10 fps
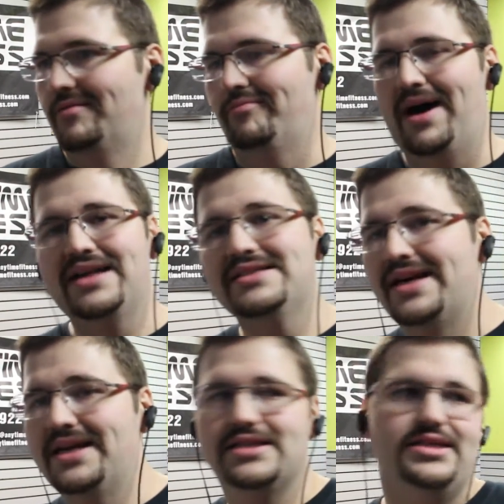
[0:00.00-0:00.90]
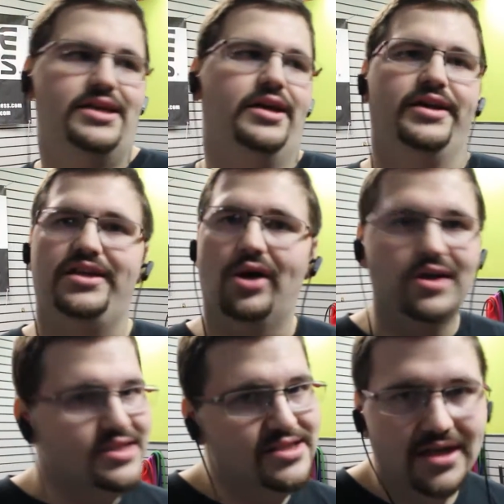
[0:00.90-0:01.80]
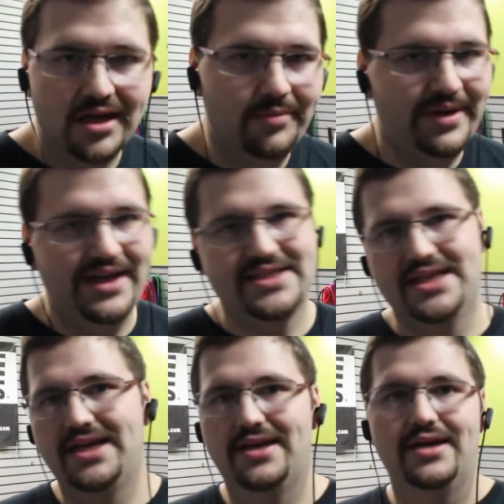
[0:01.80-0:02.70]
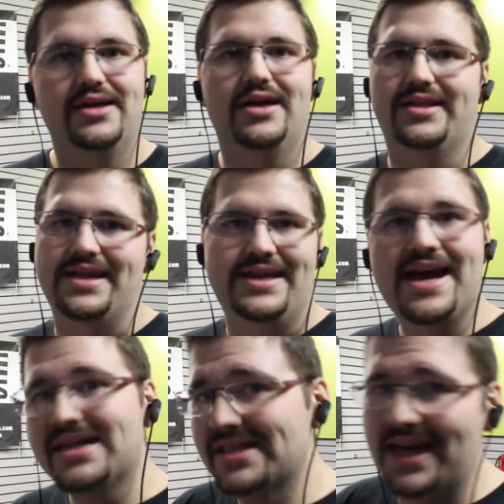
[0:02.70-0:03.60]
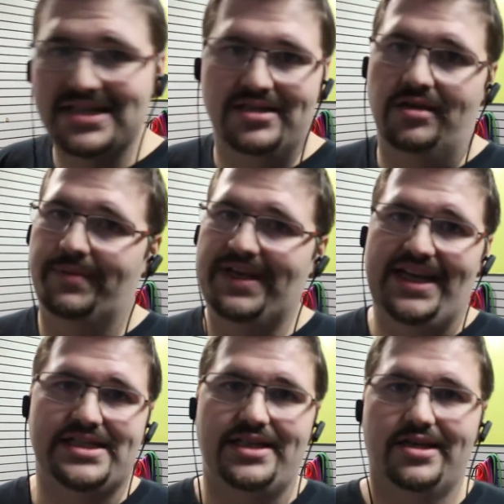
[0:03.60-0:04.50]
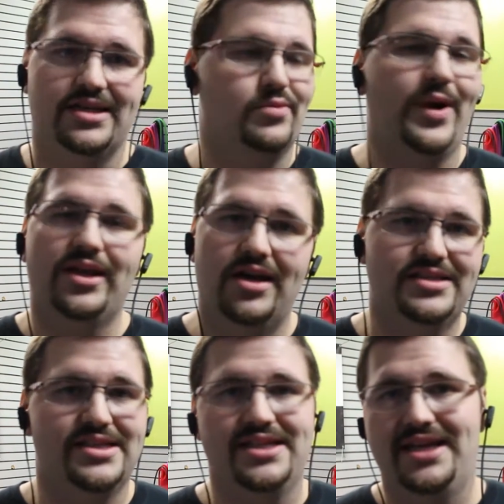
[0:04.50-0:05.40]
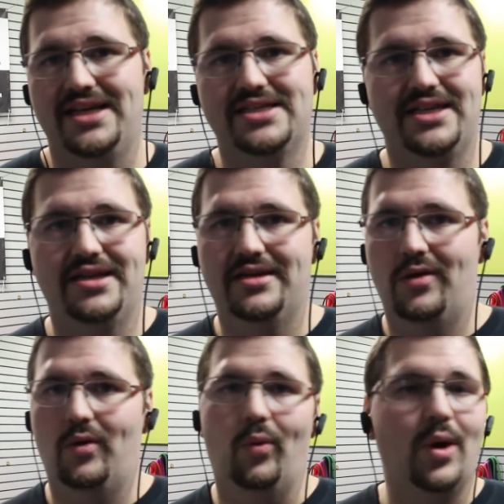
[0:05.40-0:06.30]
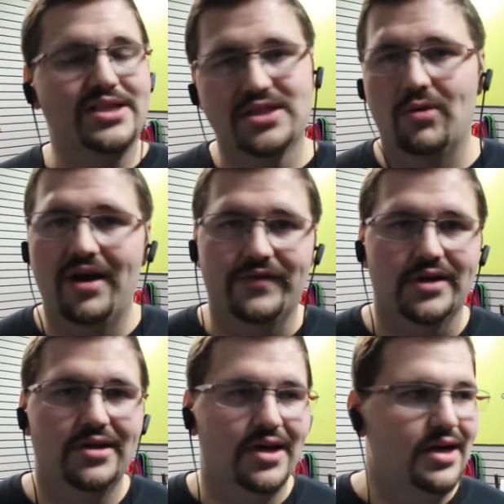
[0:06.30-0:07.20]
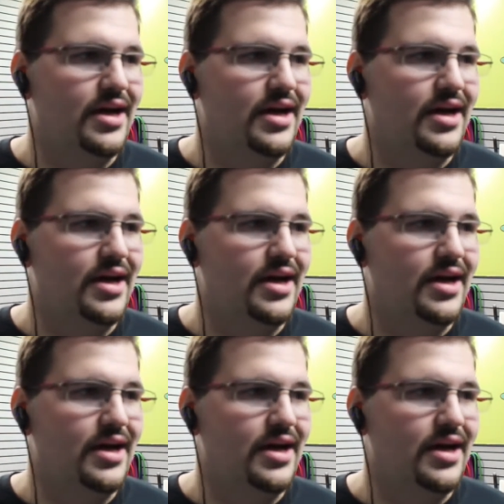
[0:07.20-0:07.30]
Mine's not easy, yours isn't gonna be easy, the next guy isn't gonna be easy, because weight loss isn't easy whatsoever.